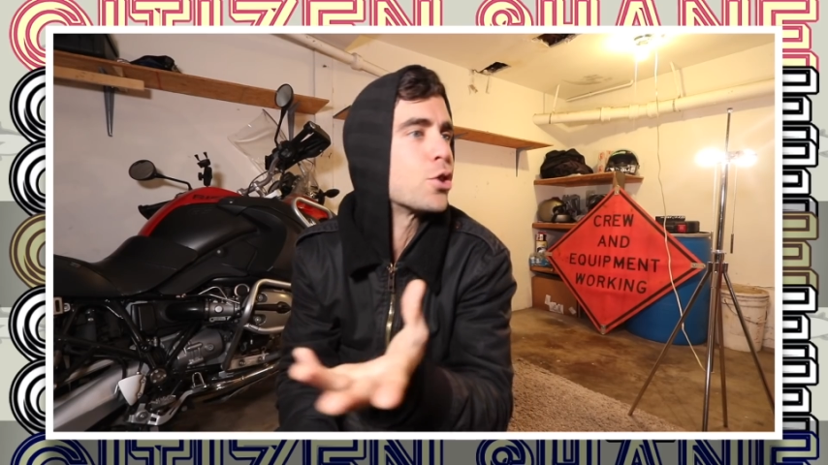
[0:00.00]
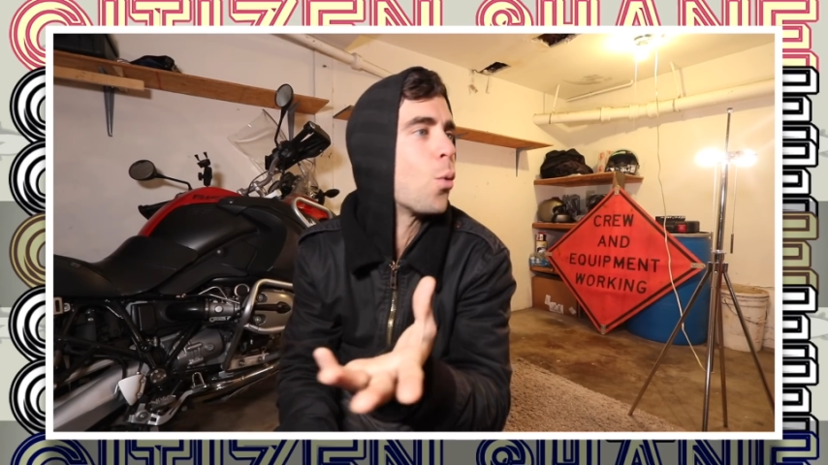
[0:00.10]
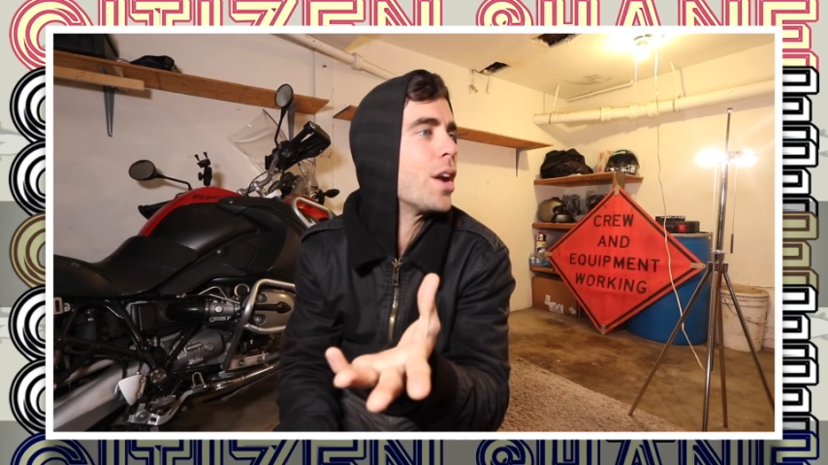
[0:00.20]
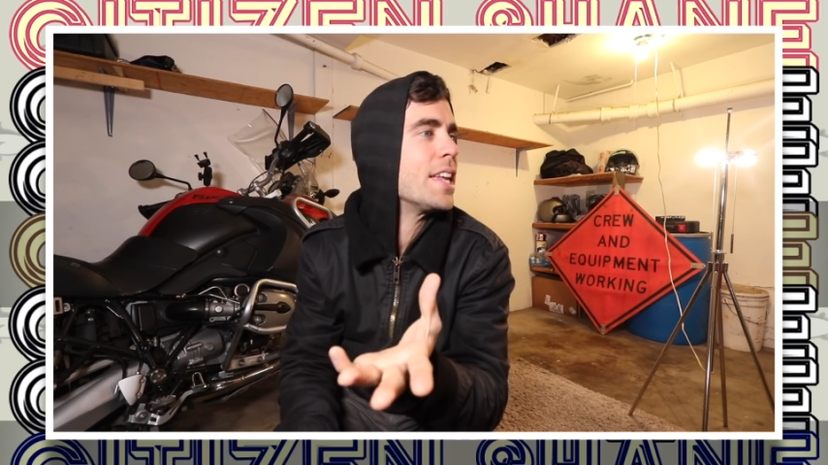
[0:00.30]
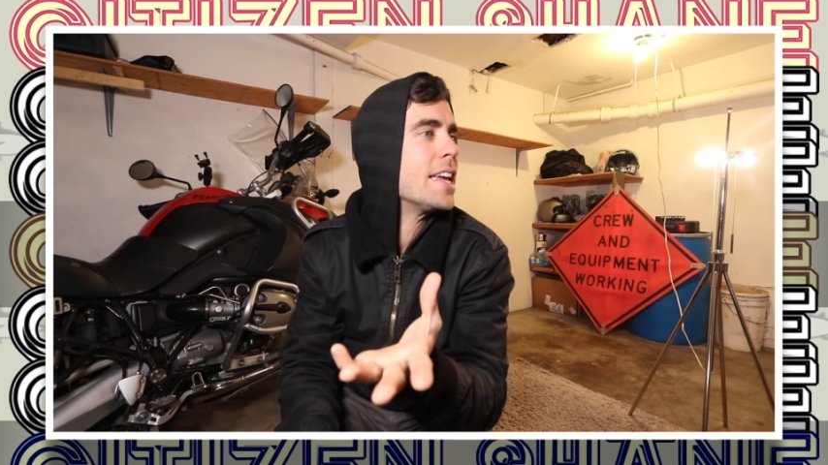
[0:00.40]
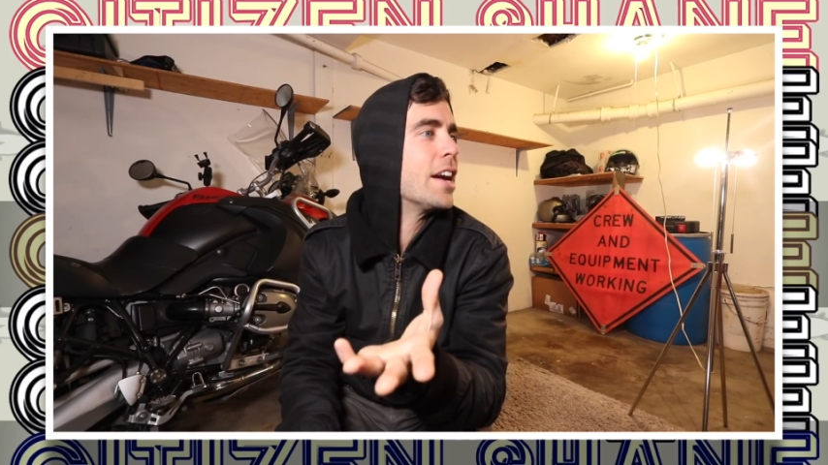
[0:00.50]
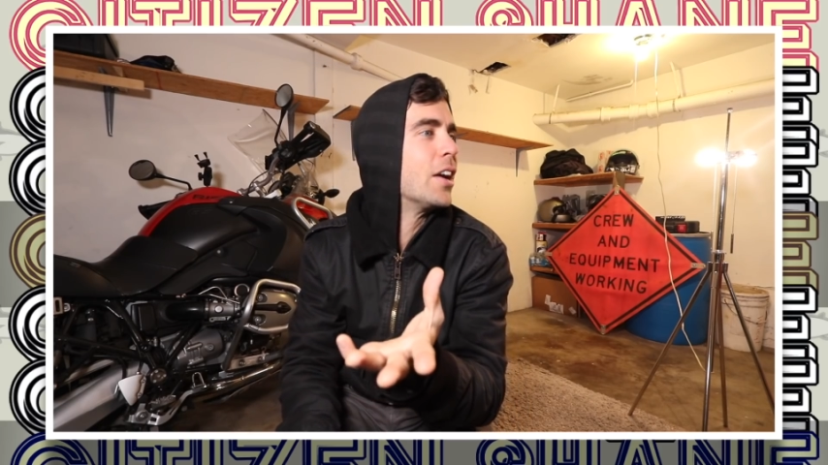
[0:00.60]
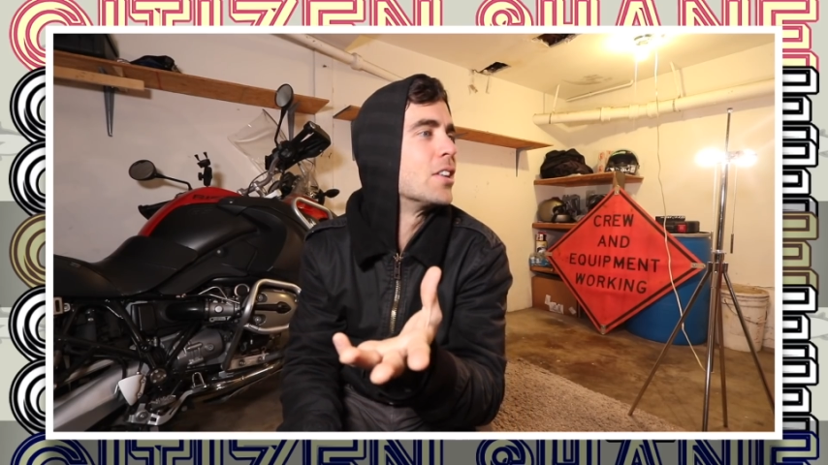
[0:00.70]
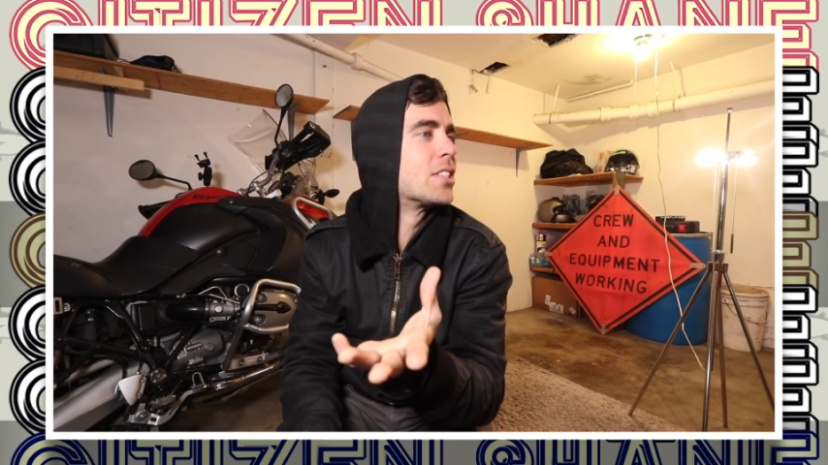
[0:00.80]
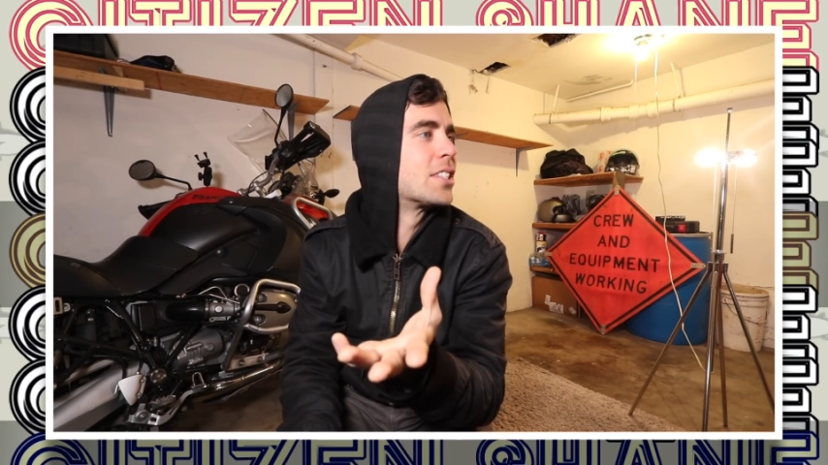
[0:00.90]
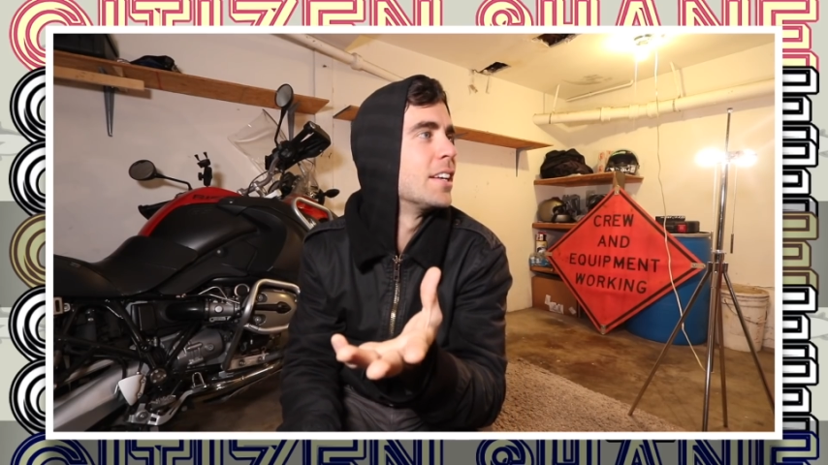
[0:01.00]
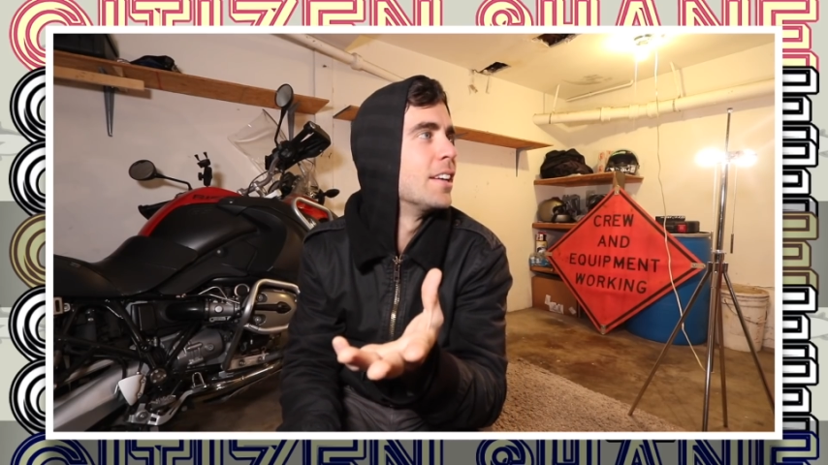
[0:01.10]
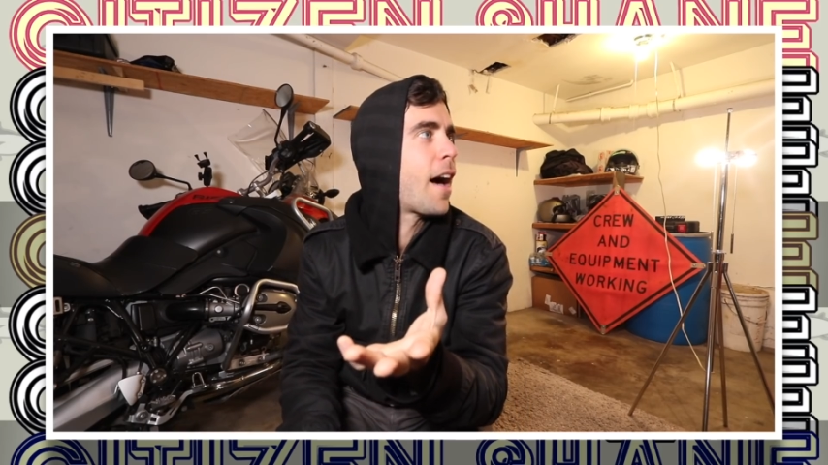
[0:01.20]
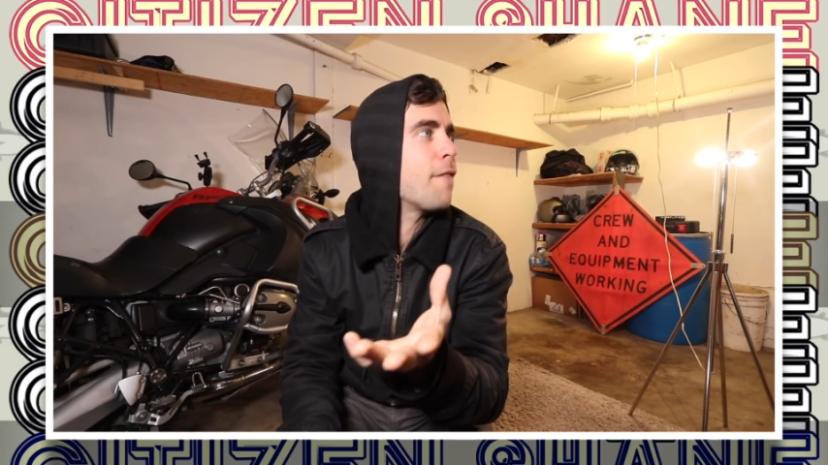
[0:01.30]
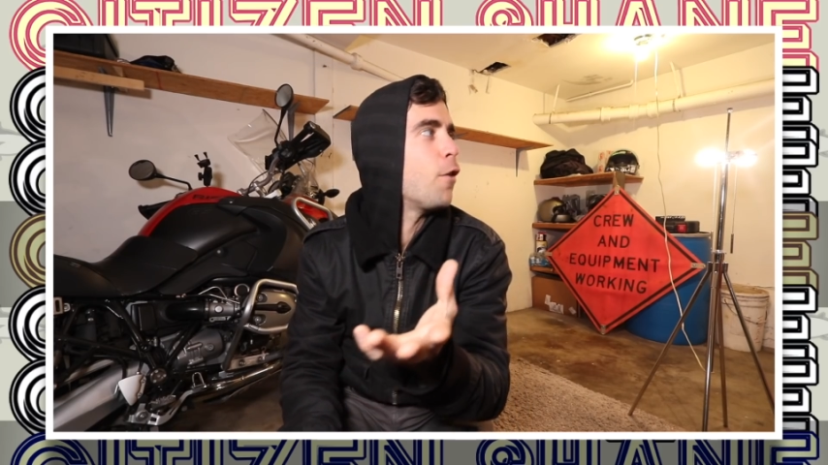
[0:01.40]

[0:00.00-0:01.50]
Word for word: 20 years. I've